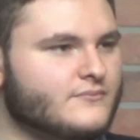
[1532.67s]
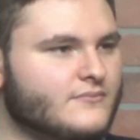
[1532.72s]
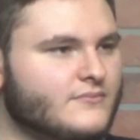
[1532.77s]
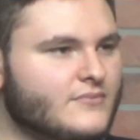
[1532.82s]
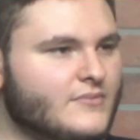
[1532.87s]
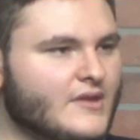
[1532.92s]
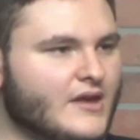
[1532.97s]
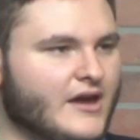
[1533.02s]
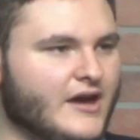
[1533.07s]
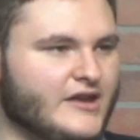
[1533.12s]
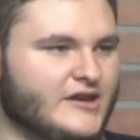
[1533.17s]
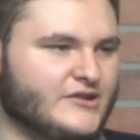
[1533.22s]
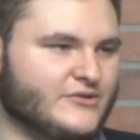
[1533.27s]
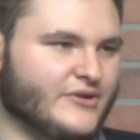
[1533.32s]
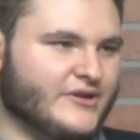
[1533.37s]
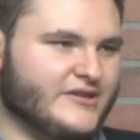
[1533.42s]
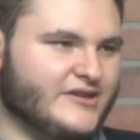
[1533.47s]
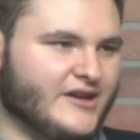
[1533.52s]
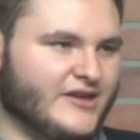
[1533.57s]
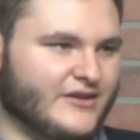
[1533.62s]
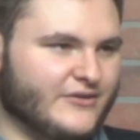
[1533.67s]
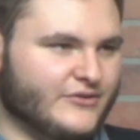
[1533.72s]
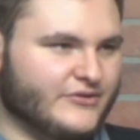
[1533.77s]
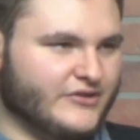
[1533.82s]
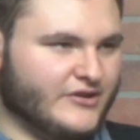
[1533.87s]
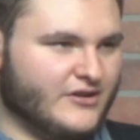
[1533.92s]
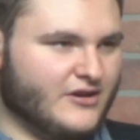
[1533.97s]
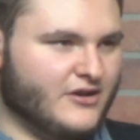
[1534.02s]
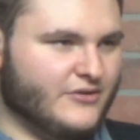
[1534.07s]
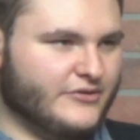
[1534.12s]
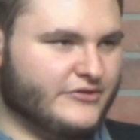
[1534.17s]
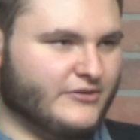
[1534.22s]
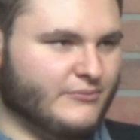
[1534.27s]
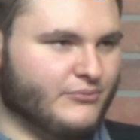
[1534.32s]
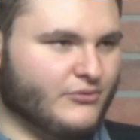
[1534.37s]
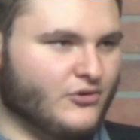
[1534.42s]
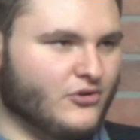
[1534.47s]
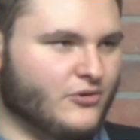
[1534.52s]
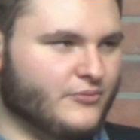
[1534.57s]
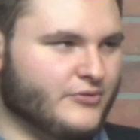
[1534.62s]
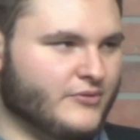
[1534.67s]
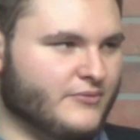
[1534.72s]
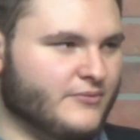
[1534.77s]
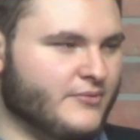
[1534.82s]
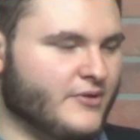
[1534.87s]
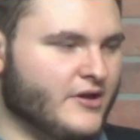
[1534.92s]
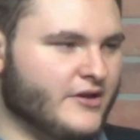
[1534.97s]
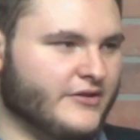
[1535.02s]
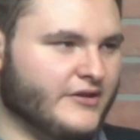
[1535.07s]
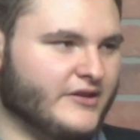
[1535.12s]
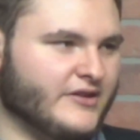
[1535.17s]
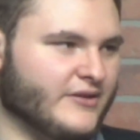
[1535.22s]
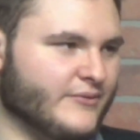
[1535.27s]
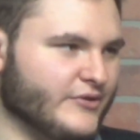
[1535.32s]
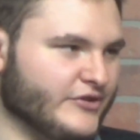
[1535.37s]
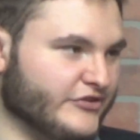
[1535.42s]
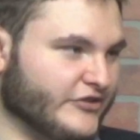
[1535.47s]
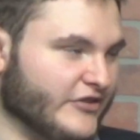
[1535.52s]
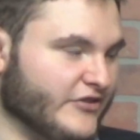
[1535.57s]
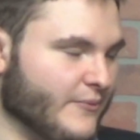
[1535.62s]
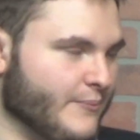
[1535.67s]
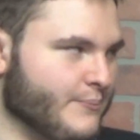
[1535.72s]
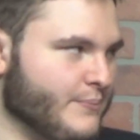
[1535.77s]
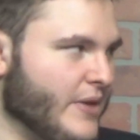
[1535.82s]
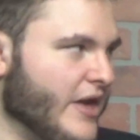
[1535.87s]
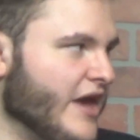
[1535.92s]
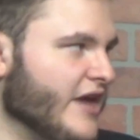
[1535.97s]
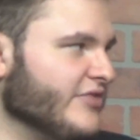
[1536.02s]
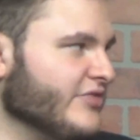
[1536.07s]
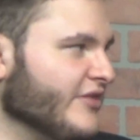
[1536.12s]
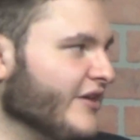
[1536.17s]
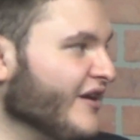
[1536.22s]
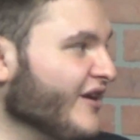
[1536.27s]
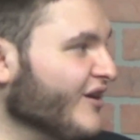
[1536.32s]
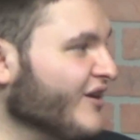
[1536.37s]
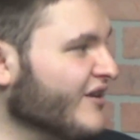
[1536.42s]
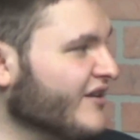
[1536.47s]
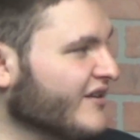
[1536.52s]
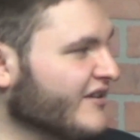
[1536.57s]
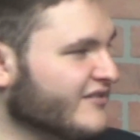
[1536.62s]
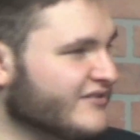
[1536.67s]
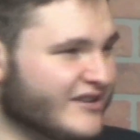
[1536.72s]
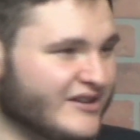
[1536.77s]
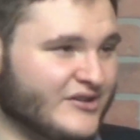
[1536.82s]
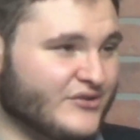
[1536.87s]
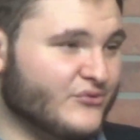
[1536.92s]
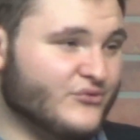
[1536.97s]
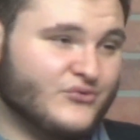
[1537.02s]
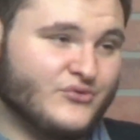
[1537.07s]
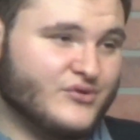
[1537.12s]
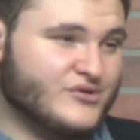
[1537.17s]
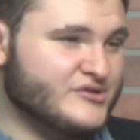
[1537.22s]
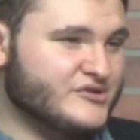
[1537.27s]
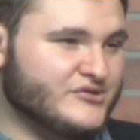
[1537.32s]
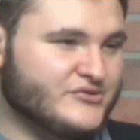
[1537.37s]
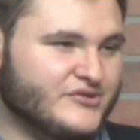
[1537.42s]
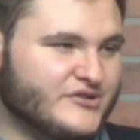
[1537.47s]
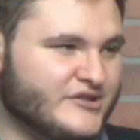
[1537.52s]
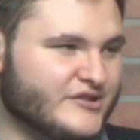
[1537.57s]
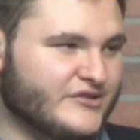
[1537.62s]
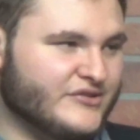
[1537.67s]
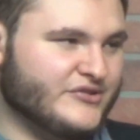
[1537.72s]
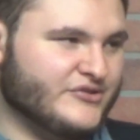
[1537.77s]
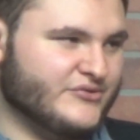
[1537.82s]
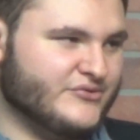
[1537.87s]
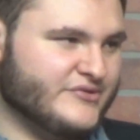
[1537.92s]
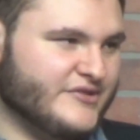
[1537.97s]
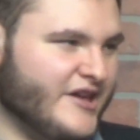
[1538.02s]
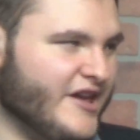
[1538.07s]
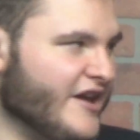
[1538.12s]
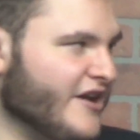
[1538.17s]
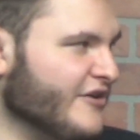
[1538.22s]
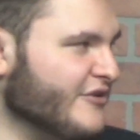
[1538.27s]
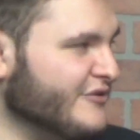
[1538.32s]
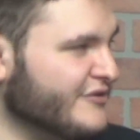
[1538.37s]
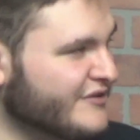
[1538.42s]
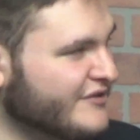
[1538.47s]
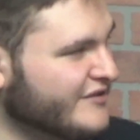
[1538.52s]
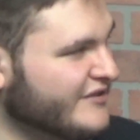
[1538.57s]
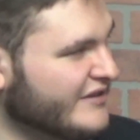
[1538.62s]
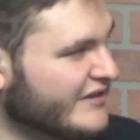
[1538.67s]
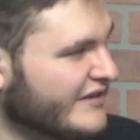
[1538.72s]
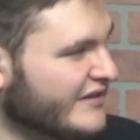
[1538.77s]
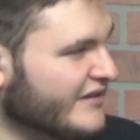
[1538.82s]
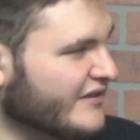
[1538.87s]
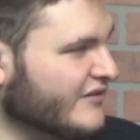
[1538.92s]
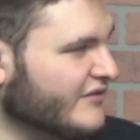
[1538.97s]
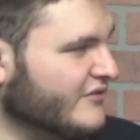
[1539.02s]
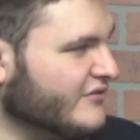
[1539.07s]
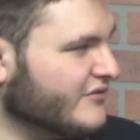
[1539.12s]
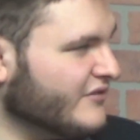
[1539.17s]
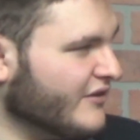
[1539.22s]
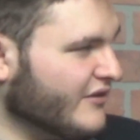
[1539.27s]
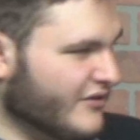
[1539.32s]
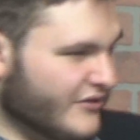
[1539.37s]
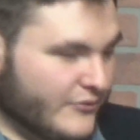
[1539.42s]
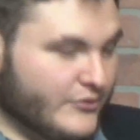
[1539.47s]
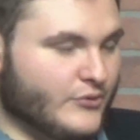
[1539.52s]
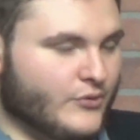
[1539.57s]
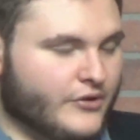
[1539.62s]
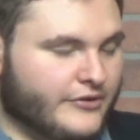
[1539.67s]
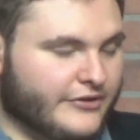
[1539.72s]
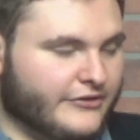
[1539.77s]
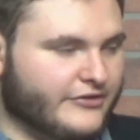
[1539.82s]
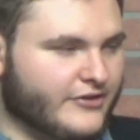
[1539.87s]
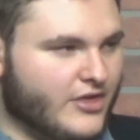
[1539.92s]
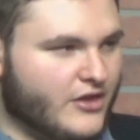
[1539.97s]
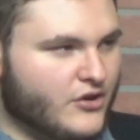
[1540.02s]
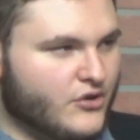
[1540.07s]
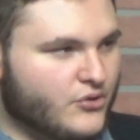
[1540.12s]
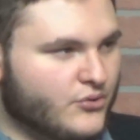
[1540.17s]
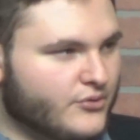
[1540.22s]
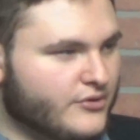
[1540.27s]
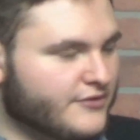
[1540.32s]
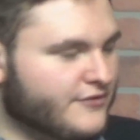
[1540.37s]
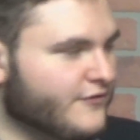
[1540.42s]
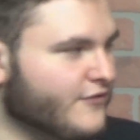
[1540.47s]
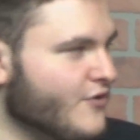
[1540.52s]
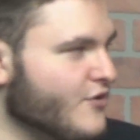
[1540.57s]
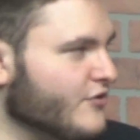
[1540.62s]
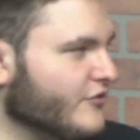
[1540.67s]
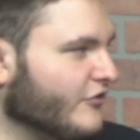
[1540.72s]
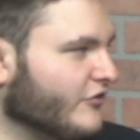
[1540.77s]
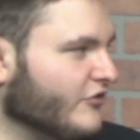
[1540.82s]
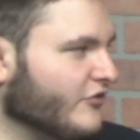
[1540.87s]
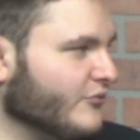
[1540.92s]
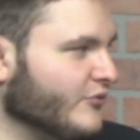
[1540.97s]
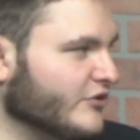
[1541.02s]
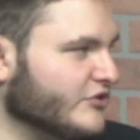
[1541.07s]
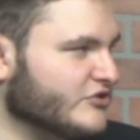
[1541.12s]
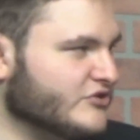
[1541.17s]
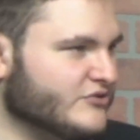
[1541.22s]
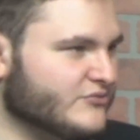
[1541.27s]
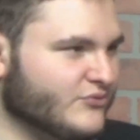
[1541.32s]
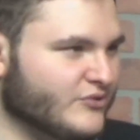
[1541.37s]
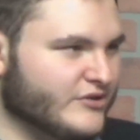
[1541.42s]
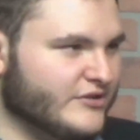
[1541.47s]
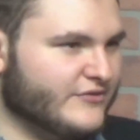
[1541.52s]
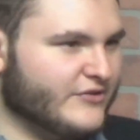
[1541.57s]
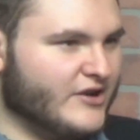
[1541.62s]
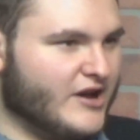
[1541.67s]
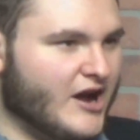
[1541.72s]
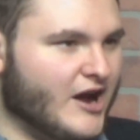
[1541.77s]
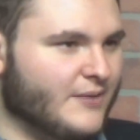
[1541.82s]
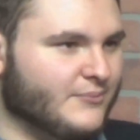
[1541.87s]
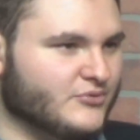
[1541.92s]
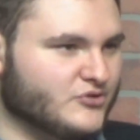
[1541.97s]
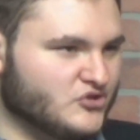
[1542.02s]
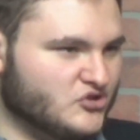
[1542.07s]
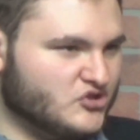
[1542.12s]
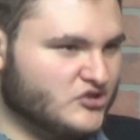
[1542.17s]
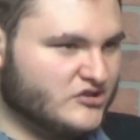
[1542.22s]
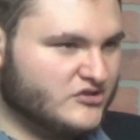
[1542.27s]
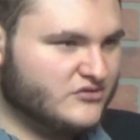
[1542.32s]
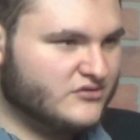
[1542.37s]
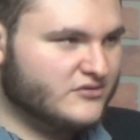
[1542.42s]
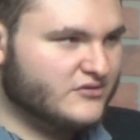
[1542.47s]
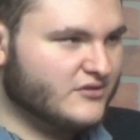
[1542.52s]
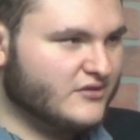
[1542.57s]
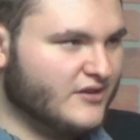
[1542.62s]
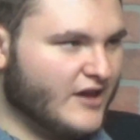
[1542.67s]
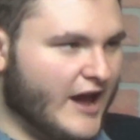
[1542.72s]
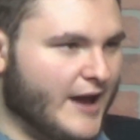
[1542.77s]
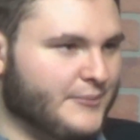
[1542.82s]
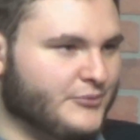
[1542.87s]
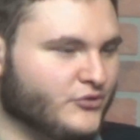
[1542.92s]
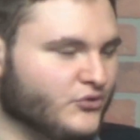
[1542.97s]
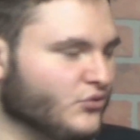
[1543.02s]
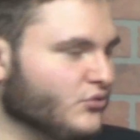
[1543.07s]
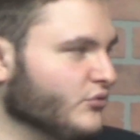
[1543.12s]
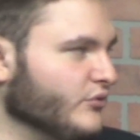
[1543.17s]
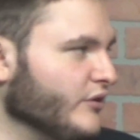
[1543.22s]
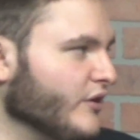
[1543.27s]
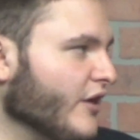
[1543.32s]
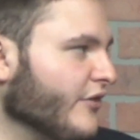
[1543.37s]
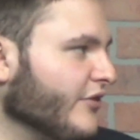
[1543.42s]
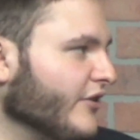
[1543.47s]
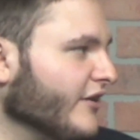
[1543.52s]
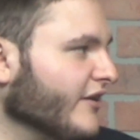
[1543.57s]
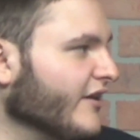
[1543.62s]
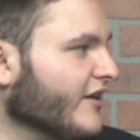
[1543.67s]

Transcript: Anyway, yeah, there was like, oh, we sent probes, blah blah blah. Like, then we sent a man there. It's like, what are you gonna do now? Like, we wanted to send a nuke first, which would have accomplished absolutely nothing.